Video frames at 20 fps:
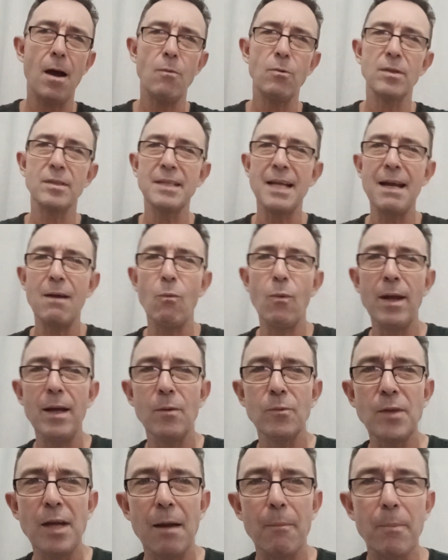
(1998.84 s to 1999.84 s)
I was that
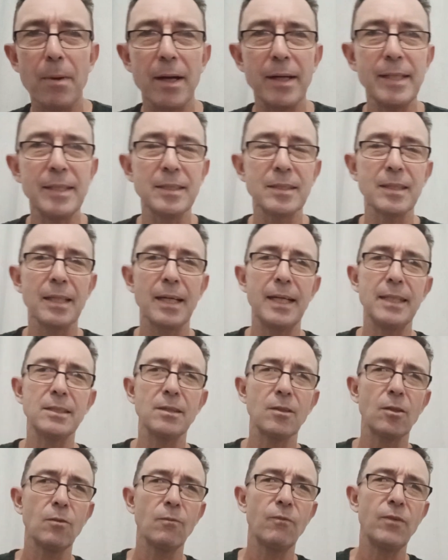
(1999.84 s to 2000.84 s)
wound up by this
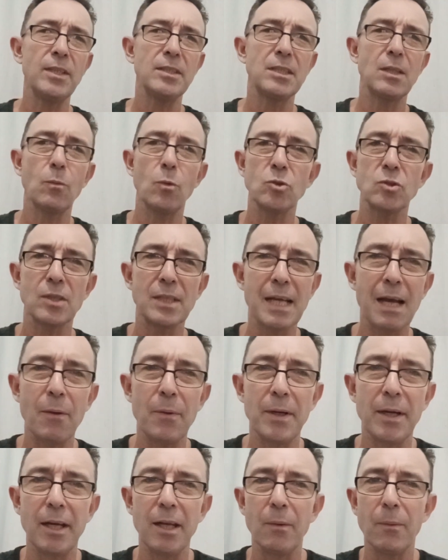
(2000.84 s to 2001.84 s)
stage and convinced it wasn't
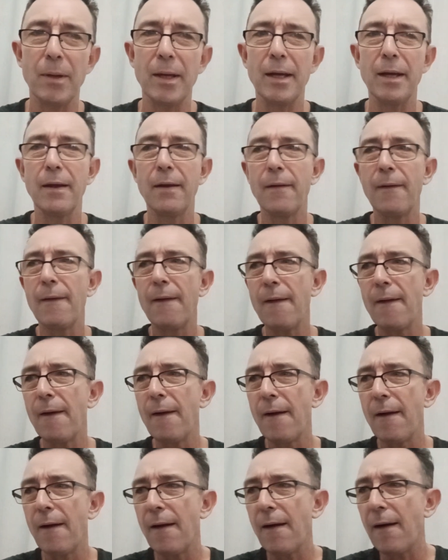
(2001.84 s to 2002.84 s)
going anywhere.
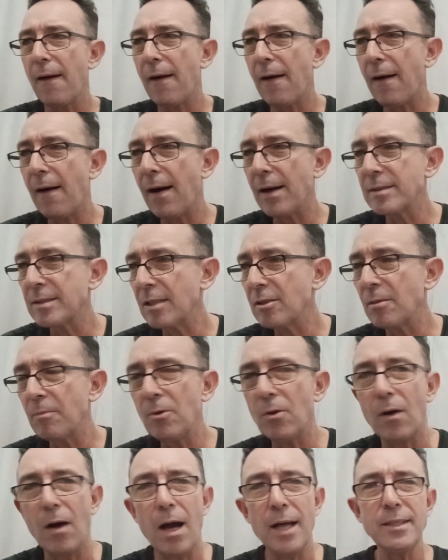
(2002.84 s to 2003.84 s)
I said
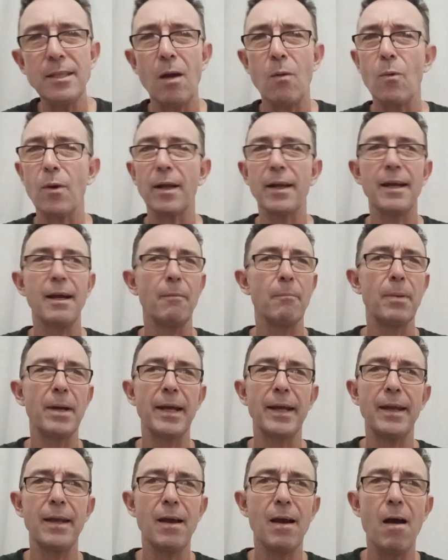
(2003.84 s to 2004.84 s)
to him, "Look, I don't want to come
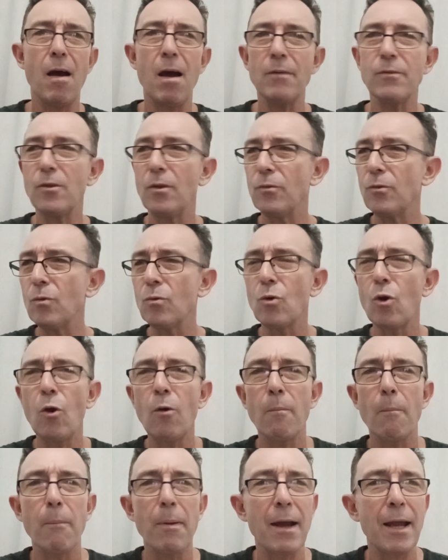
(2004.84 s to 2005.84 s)
back here. You
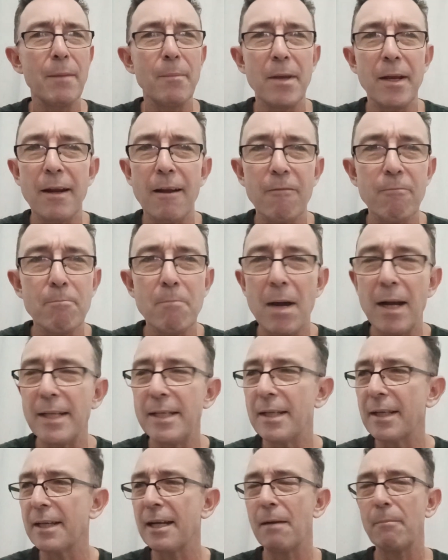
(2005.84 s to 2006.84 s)
couldn't pay me enough
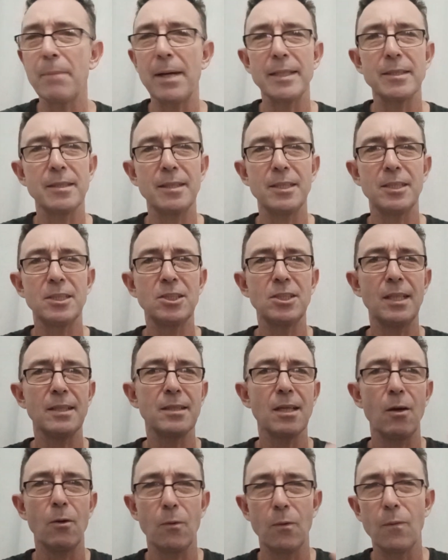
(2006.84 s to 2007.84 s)
money to come back to this
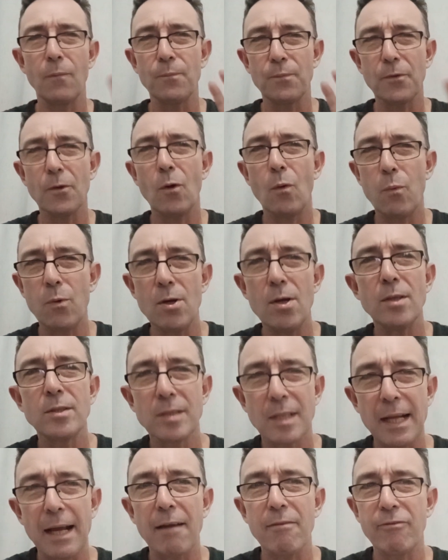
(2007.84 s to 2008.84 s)
shithole," or
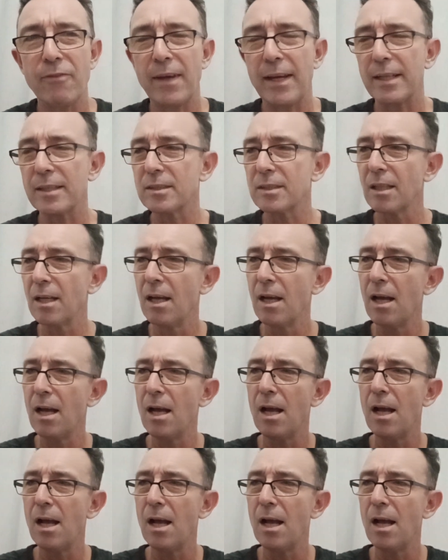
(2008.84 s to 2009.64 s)
words to that effect.